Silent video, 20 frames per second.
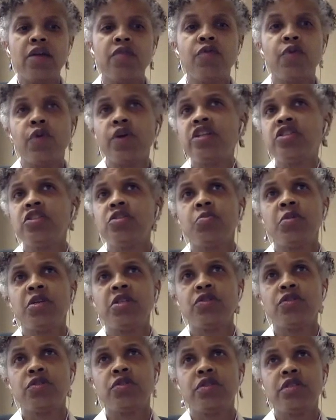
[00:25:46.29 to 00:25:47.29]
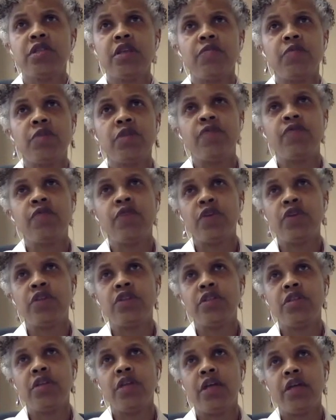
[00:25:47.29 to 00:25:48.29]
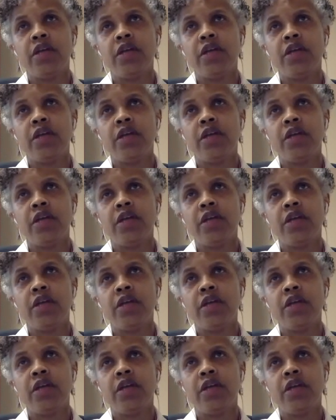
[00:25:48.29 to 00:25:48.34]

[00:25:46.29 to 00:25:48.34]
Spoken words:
avoidance measures have been very